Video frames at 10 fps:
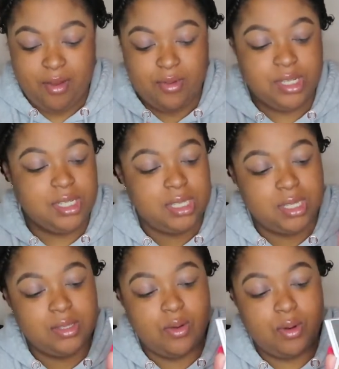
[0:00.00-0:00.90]
which is
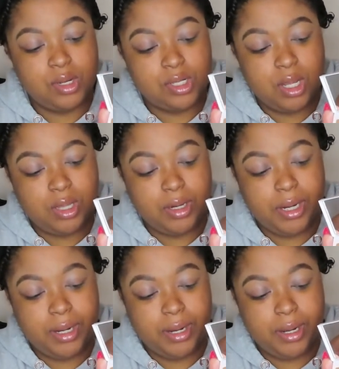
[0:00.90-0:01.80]
this orange color
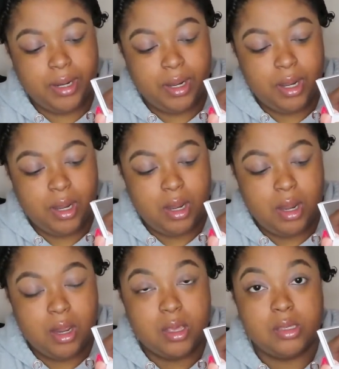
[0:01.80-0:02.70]
here.
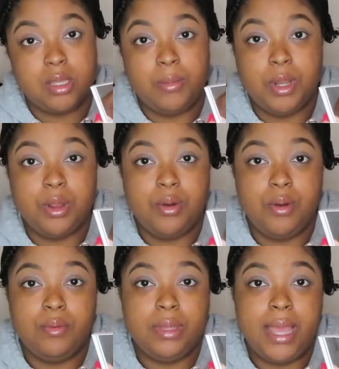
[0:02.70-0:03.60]
So I'm going to
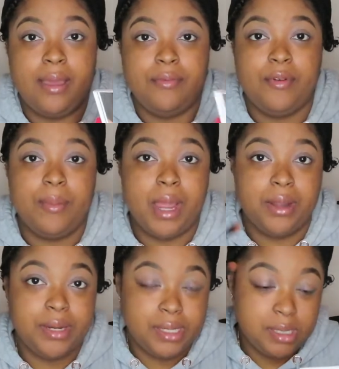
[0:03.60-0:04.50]
go in with that for my
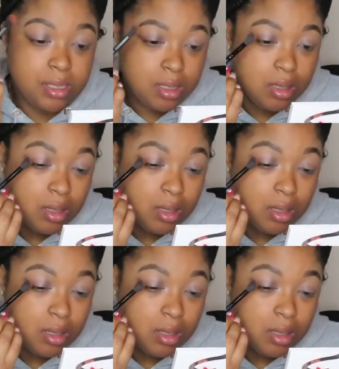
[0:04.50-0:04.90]
crease.